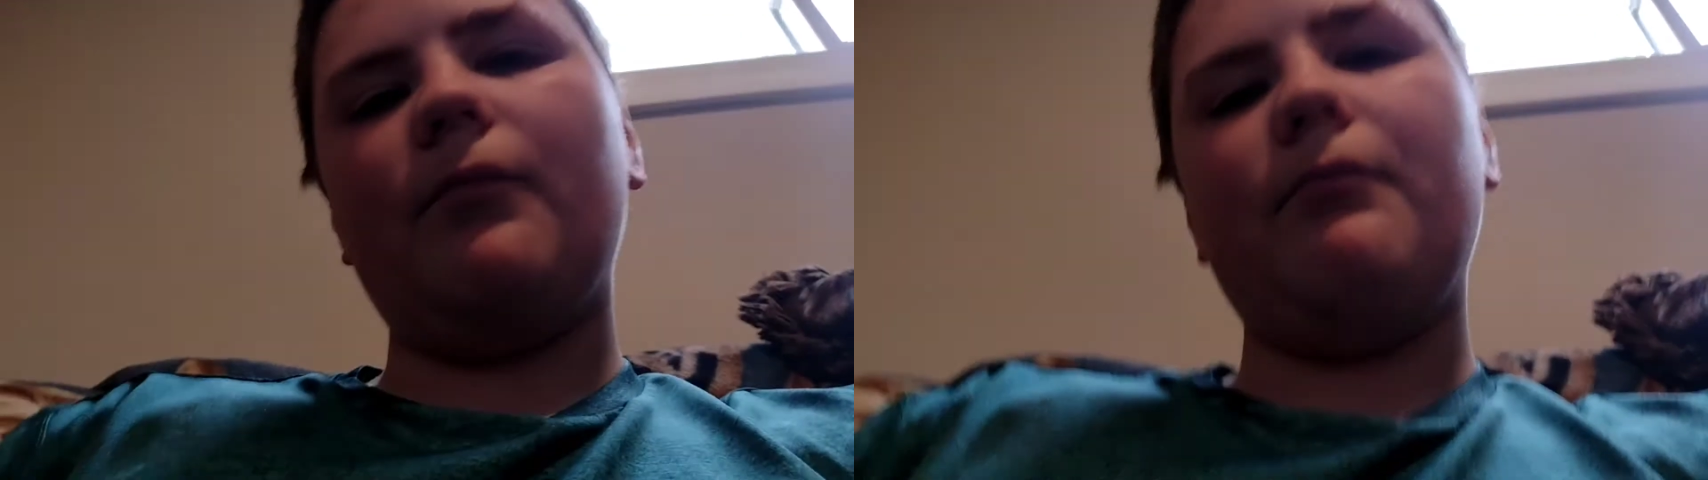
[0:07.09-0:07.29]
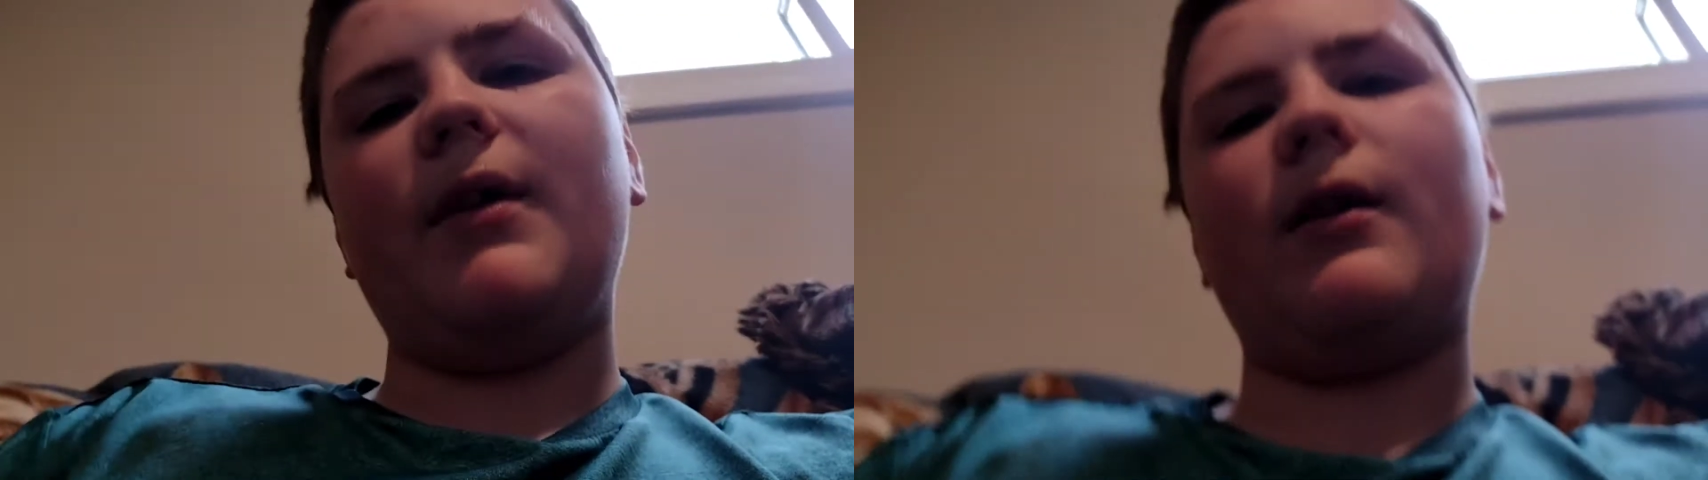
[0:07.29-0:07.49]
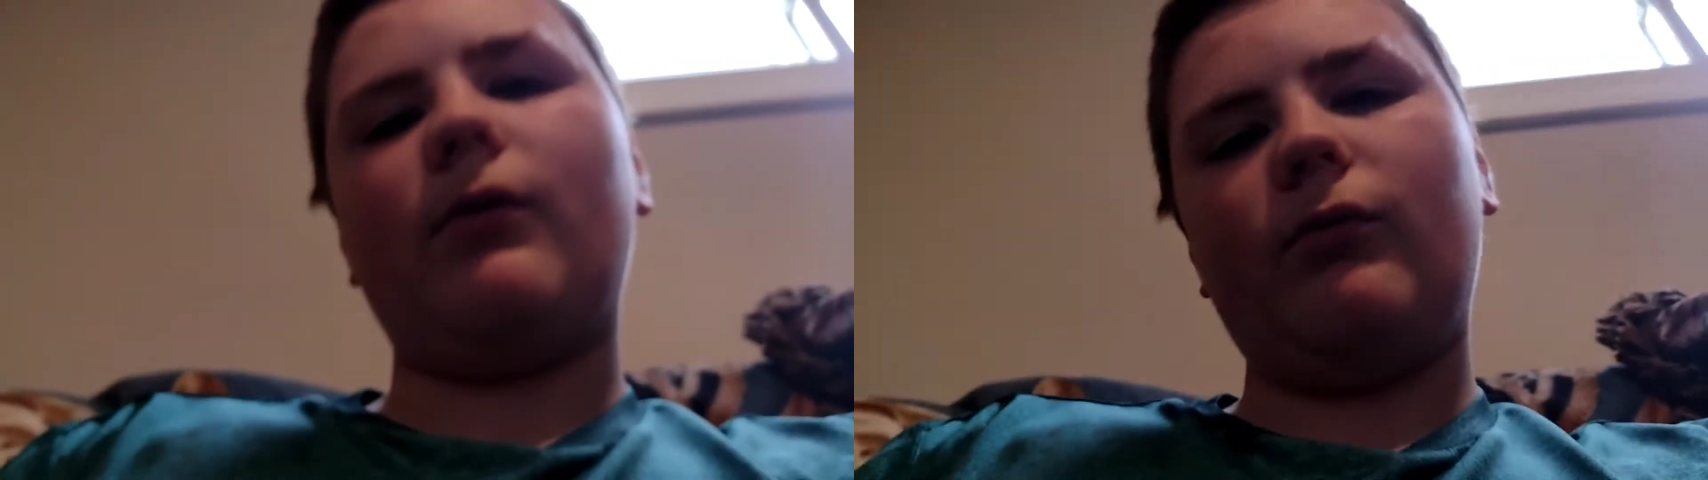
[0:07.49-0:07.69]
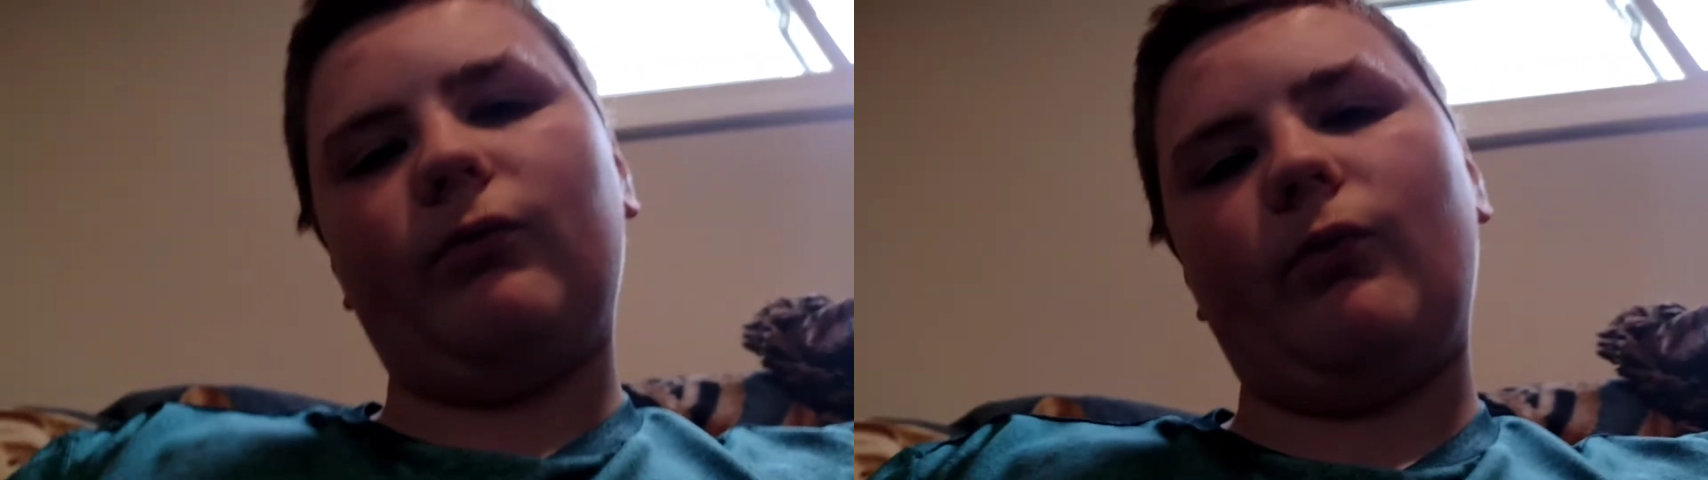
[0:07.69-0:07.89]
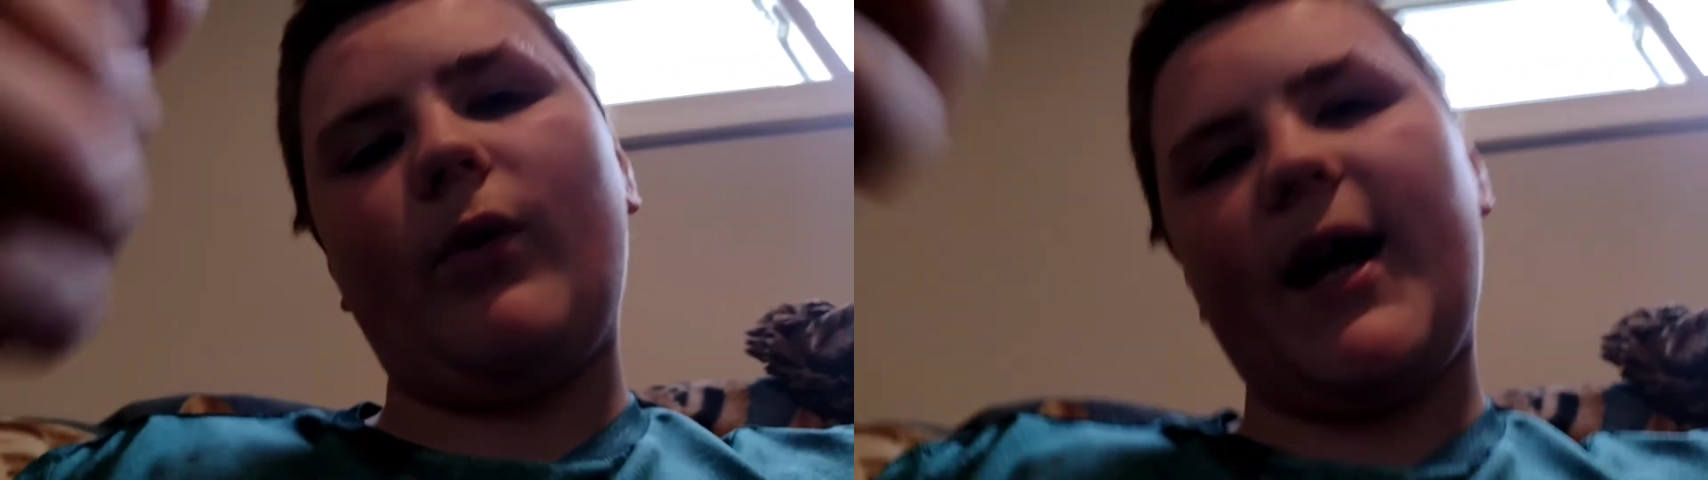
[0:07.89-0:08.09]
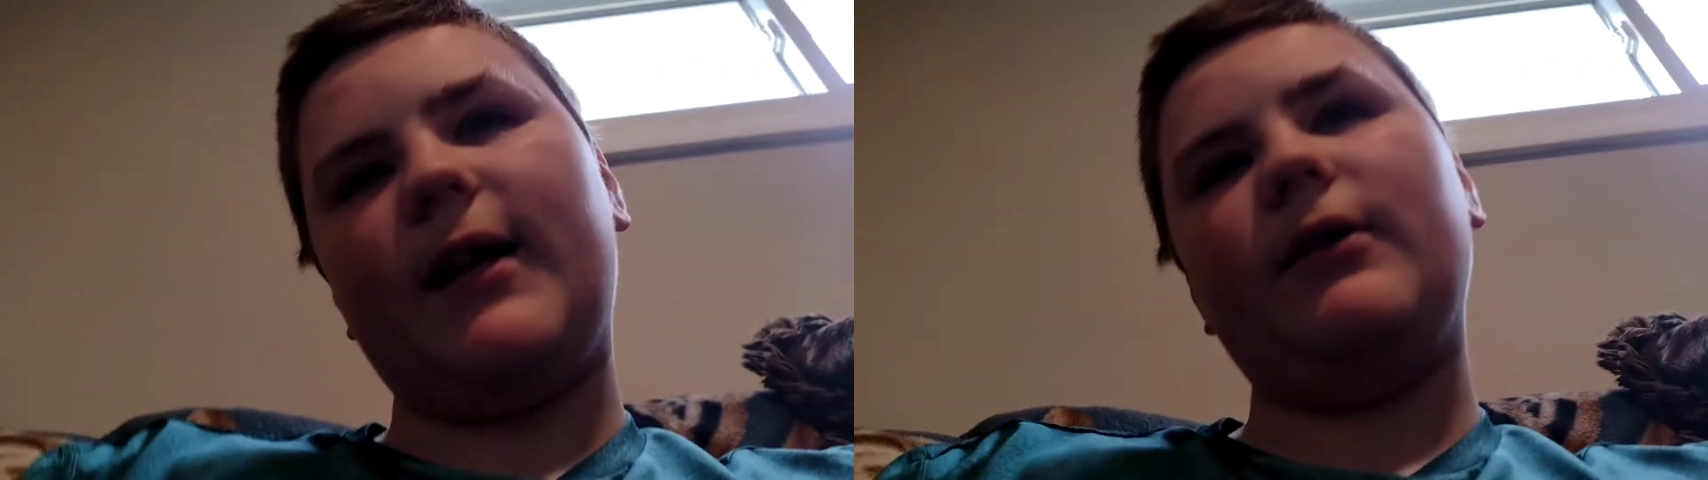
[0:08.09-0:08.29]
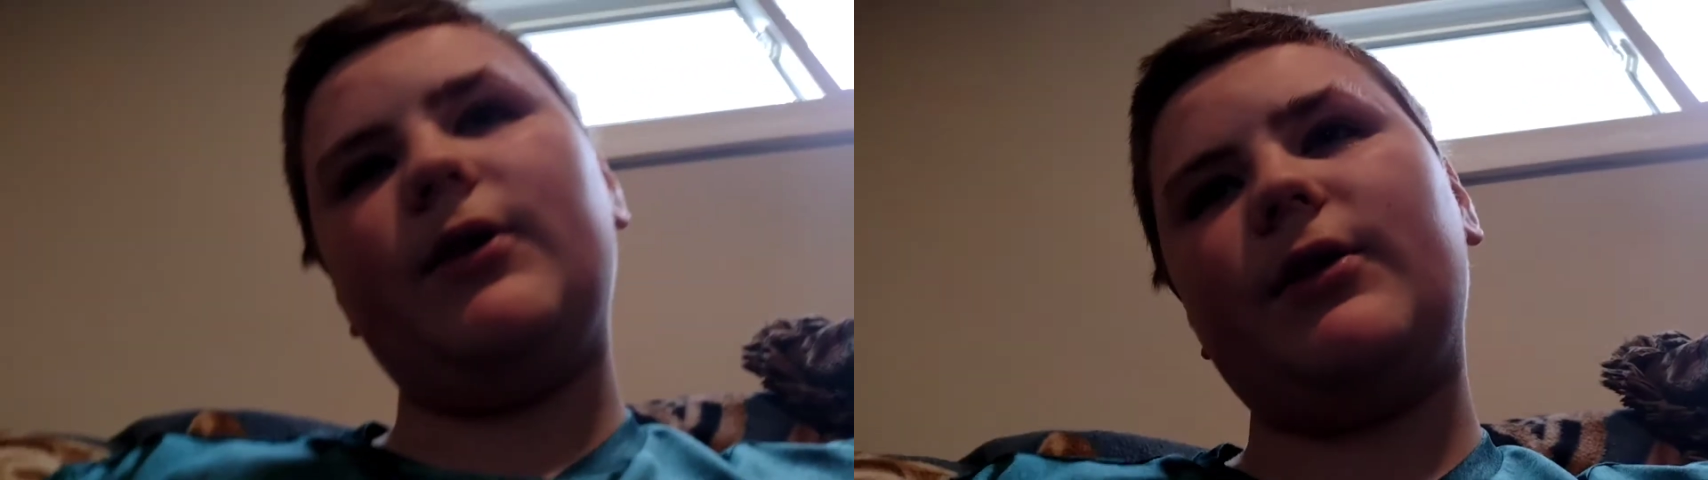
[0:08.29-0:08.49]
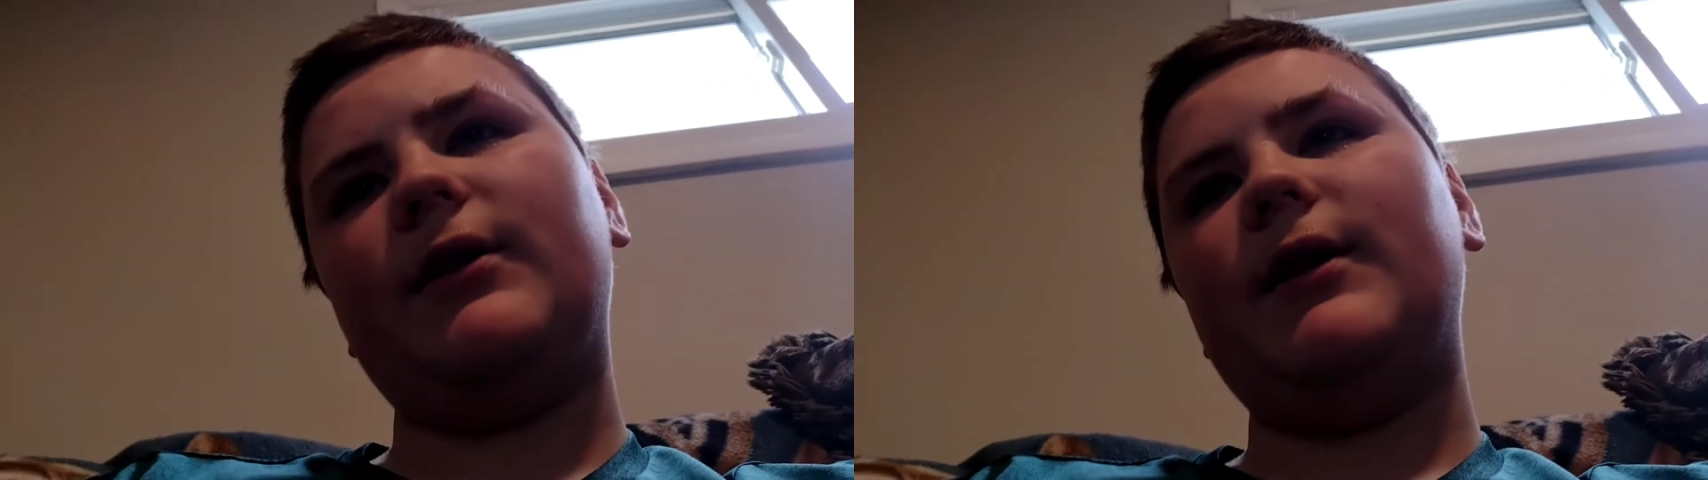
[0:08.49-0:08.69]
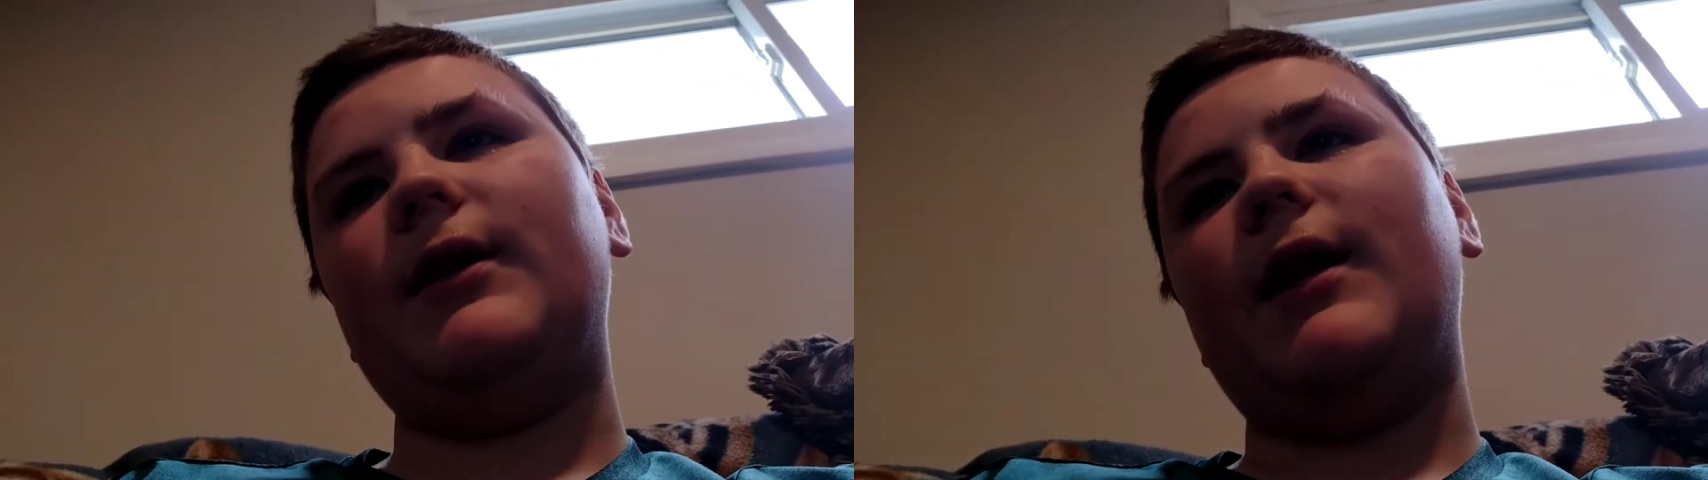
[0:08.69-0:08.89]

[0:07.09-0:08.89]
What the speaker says: metal wedge